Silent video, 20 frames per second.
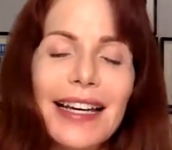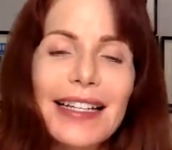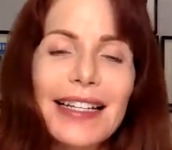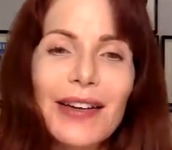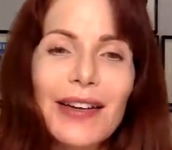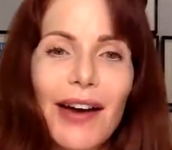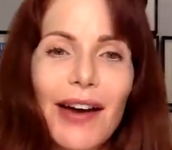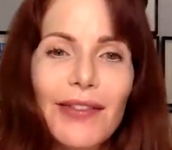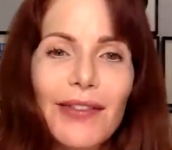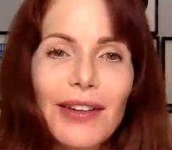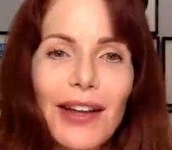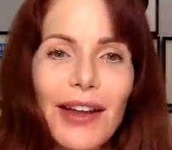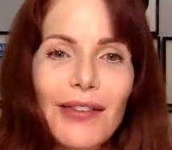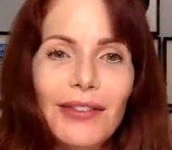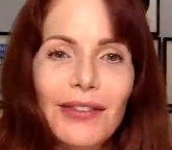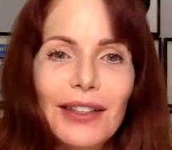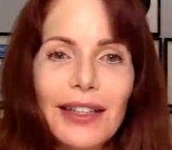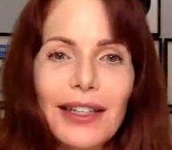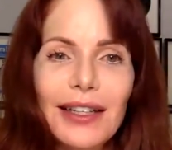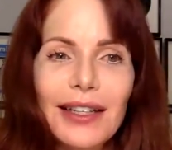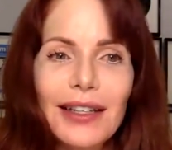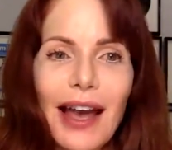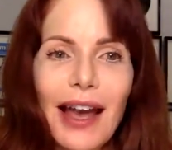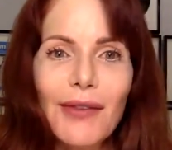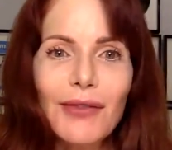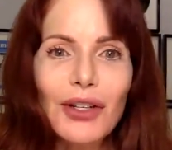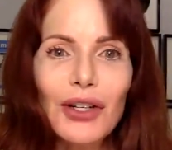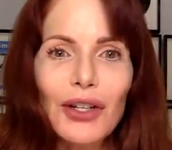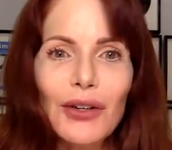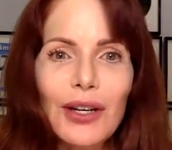So have a lovely
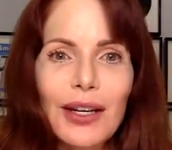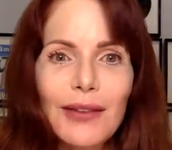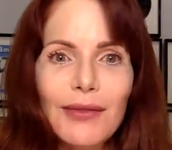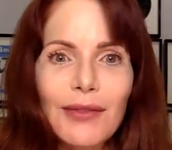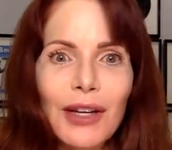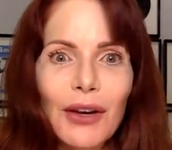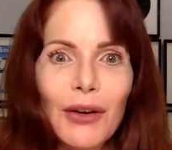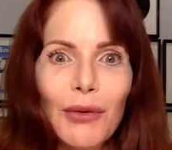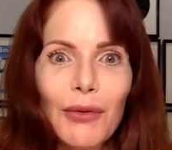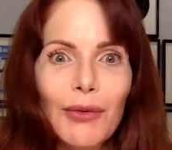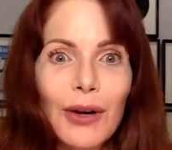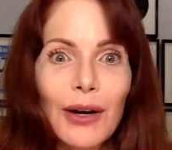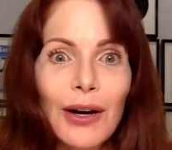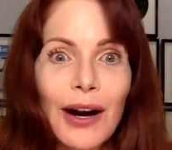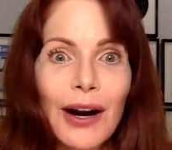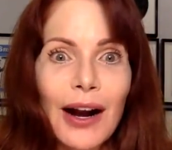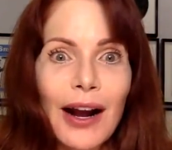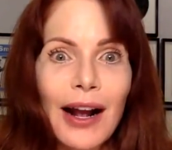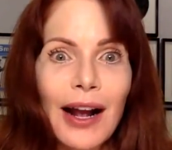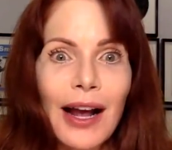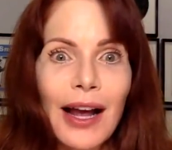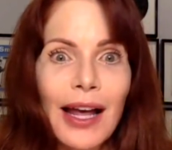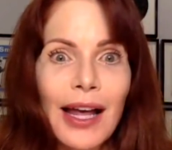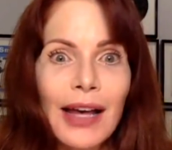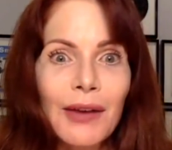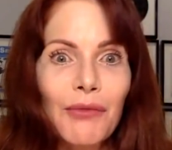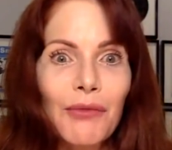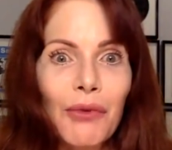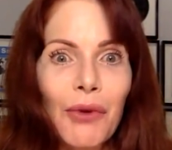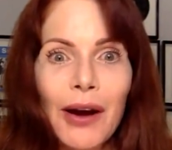afternoon, evening, or where,
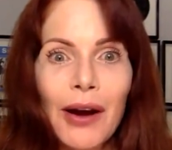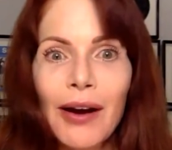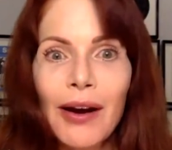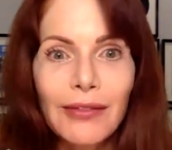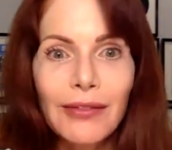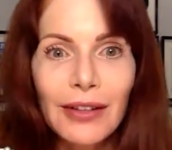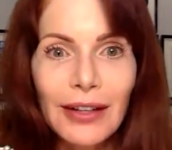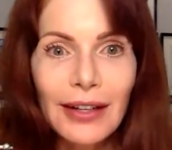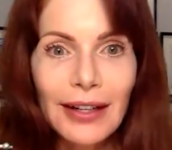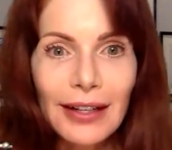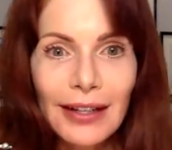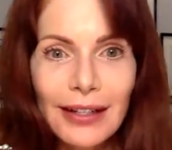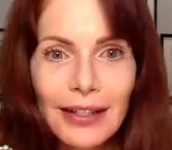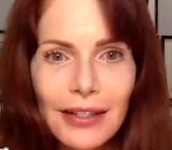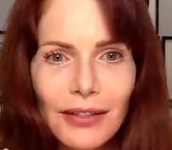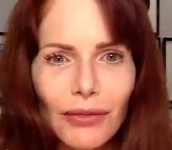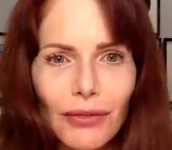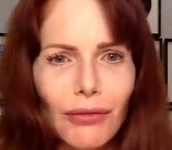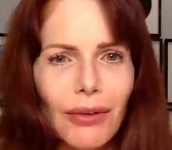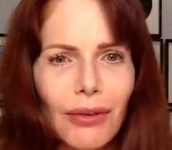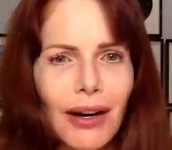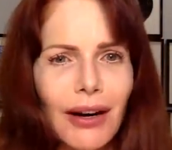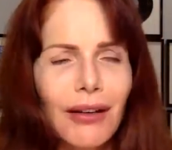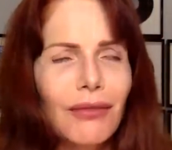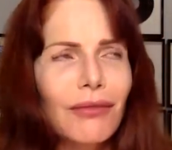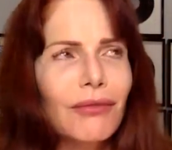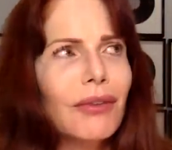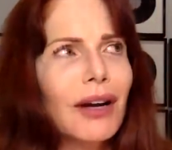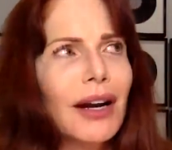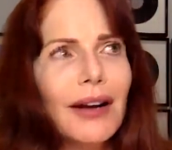uh, wherever it is, or where,
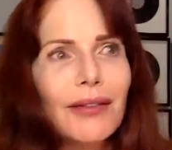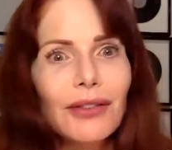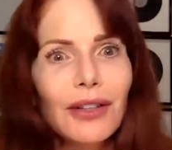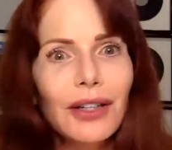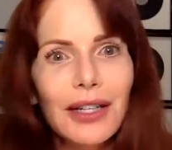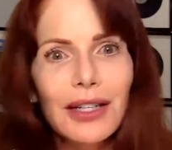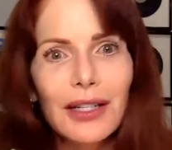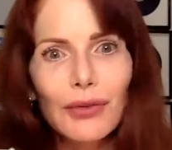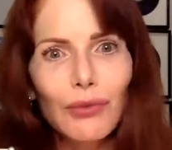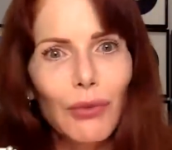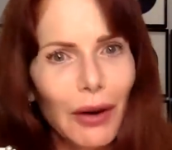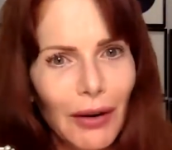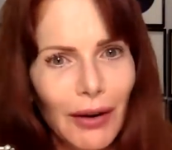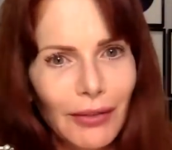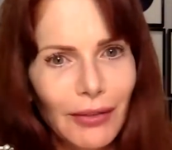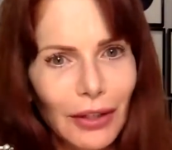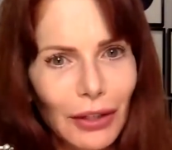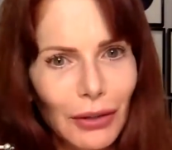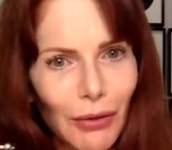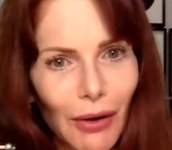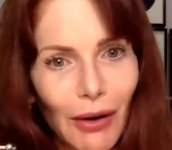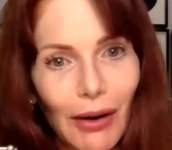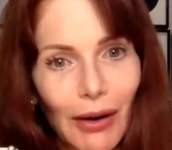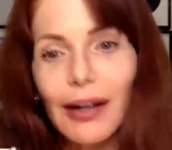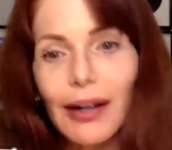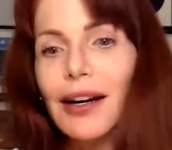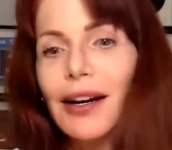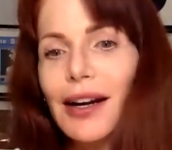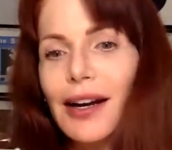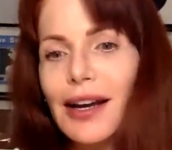whatever it is, wherever you
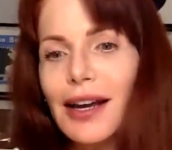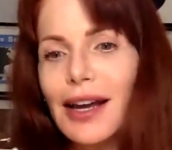are.